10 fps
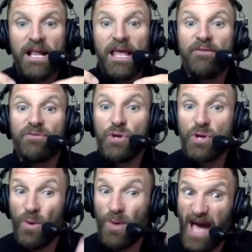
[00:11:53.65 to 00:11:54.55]
if you
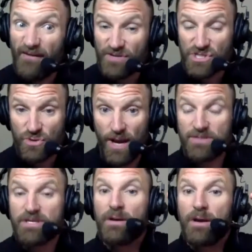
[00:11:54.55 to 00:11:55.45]
don't have a
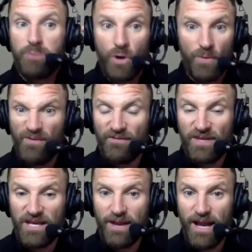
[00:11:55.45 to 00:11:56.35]
script, boom,
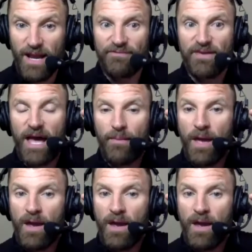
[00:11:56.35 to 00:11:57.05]
15-minute halftime.